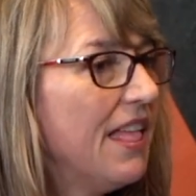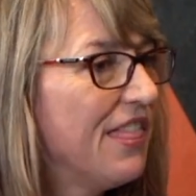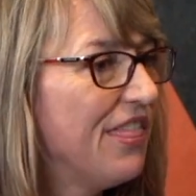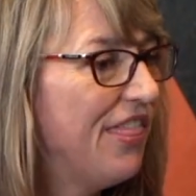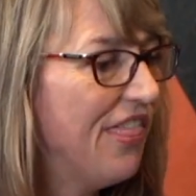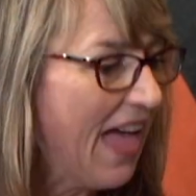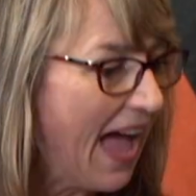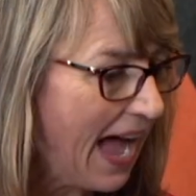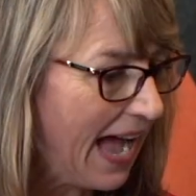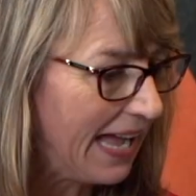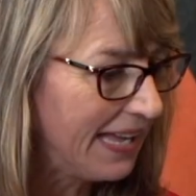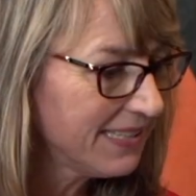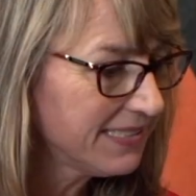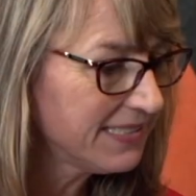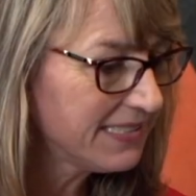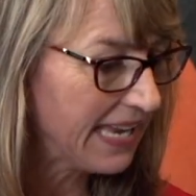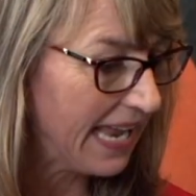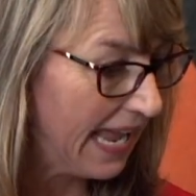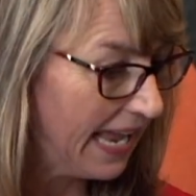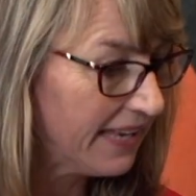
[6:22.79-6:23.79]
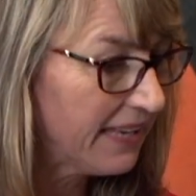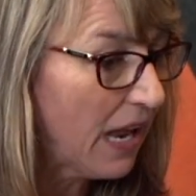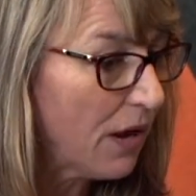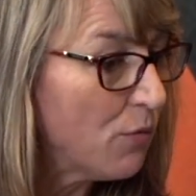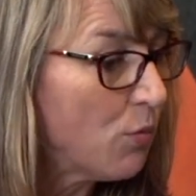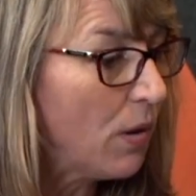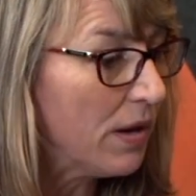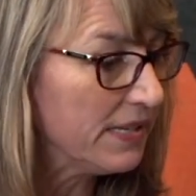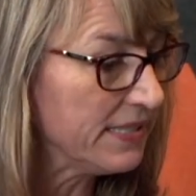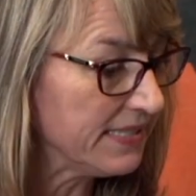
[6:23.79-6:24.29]
That, and I
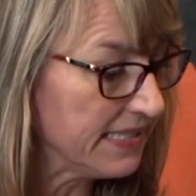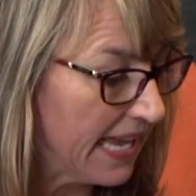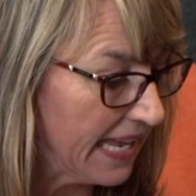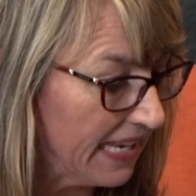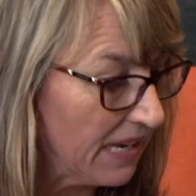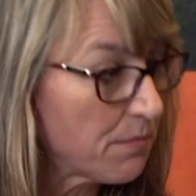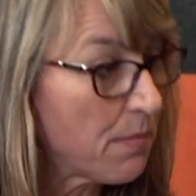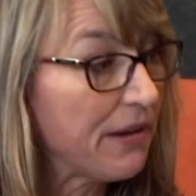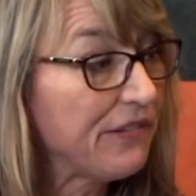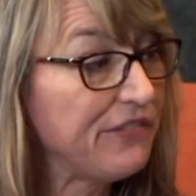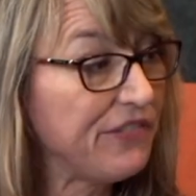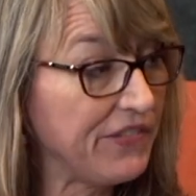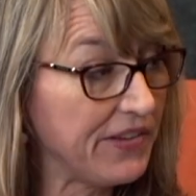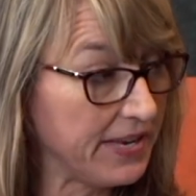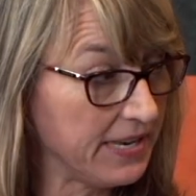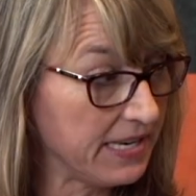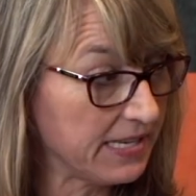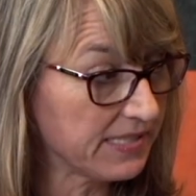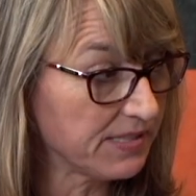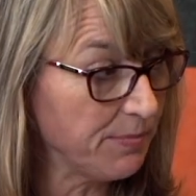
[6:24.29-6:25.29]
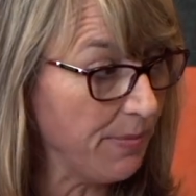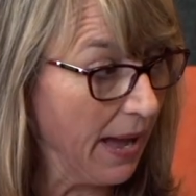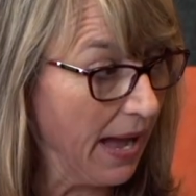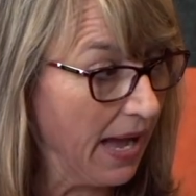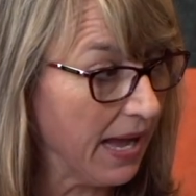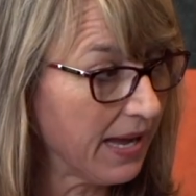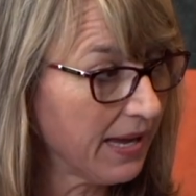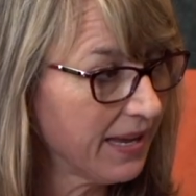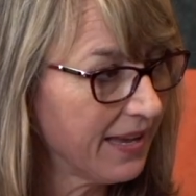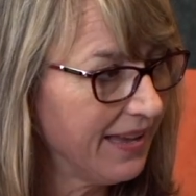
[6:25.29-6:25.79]
was getting my fitness
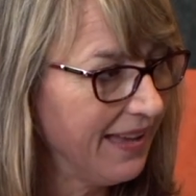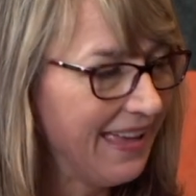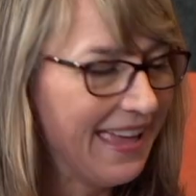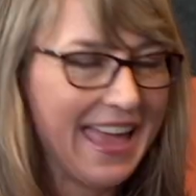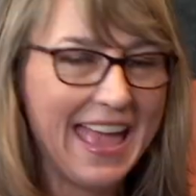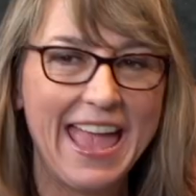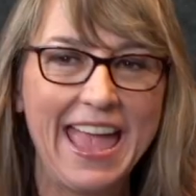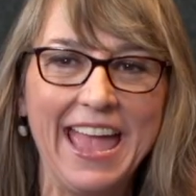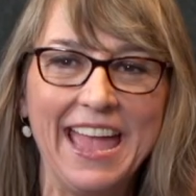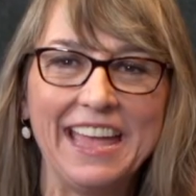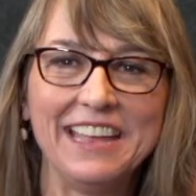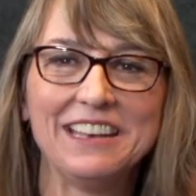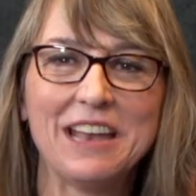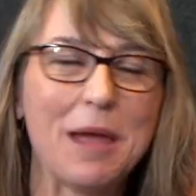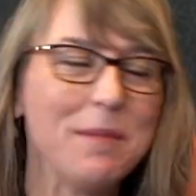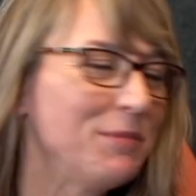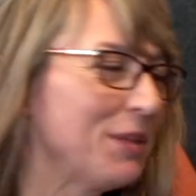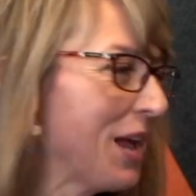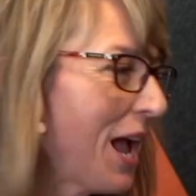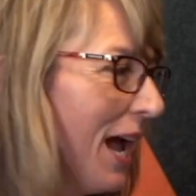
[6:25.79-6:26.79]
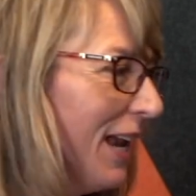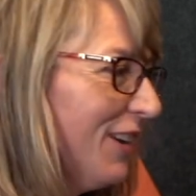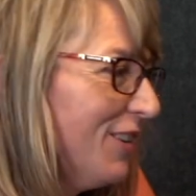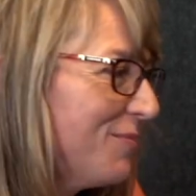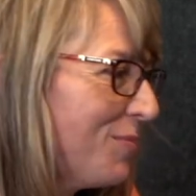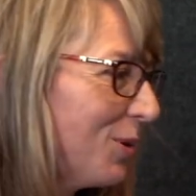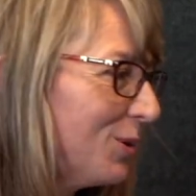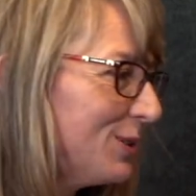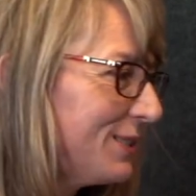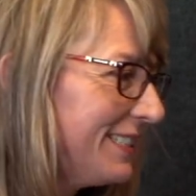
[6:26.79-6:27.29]
back, mm-hmm. and I'm the kind of
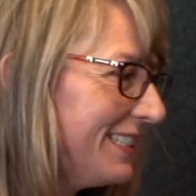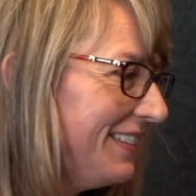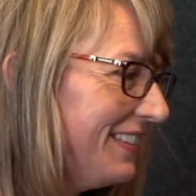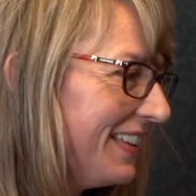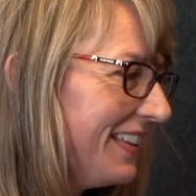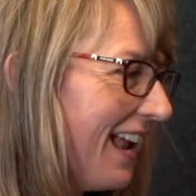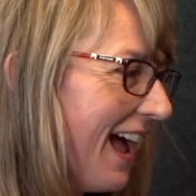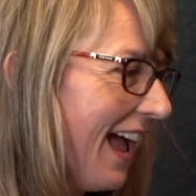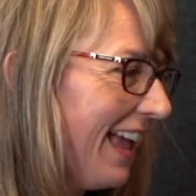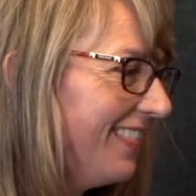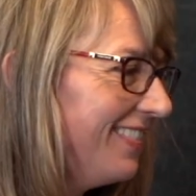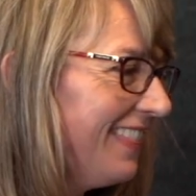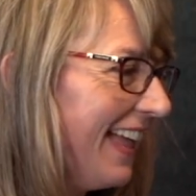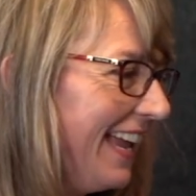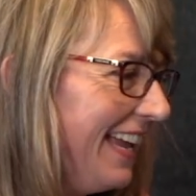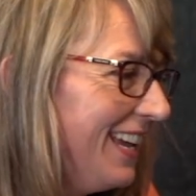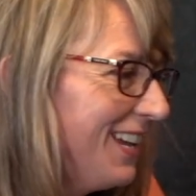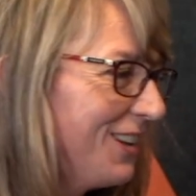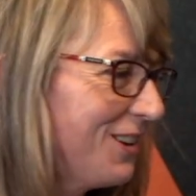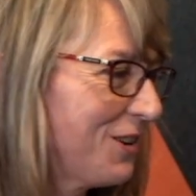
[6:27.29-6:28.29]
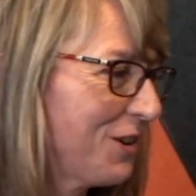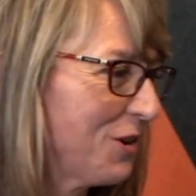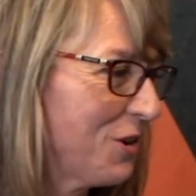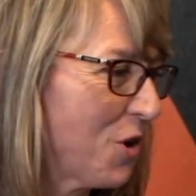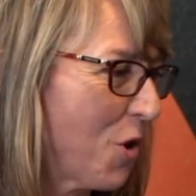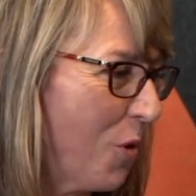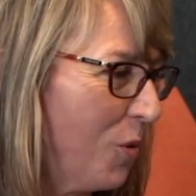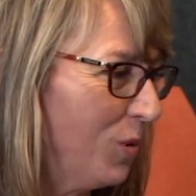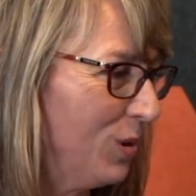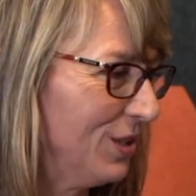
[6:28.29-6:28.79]
person that I like
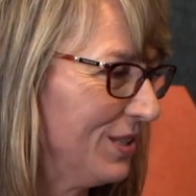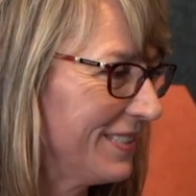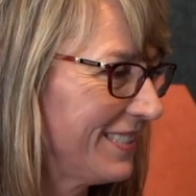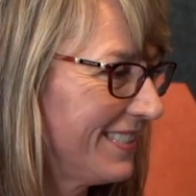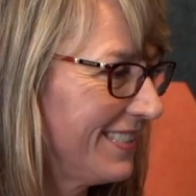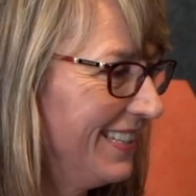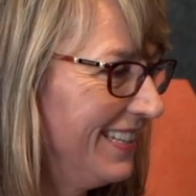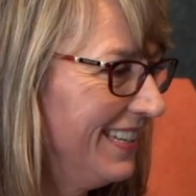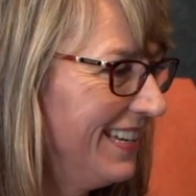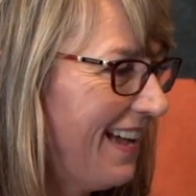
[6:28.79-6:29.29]
goals.